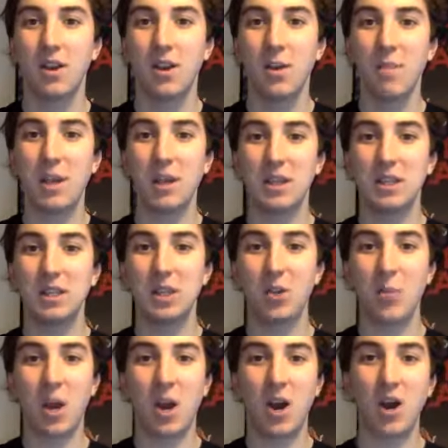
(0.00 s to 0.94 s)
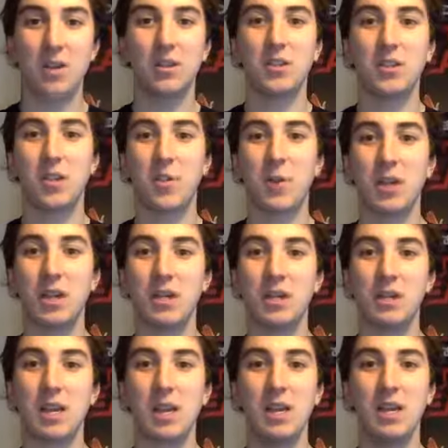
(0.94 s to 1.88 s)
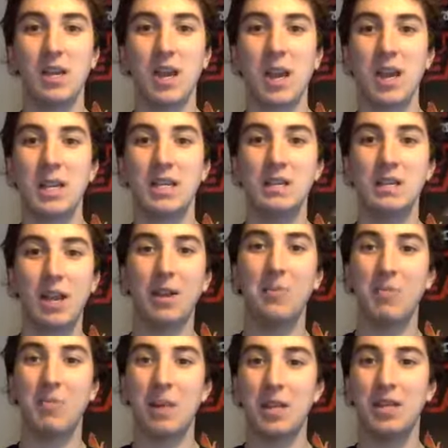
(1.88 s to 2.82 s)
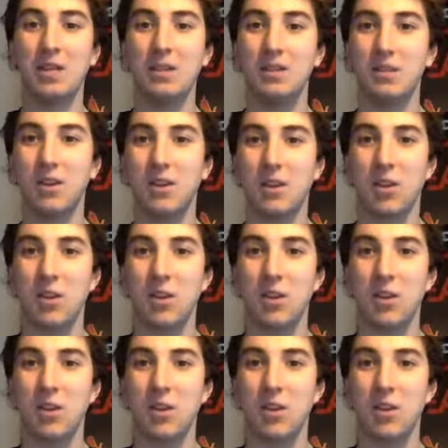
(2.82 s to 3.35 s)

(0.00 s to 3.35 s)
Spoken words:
make things a little bit harder. So we're going to take a second piece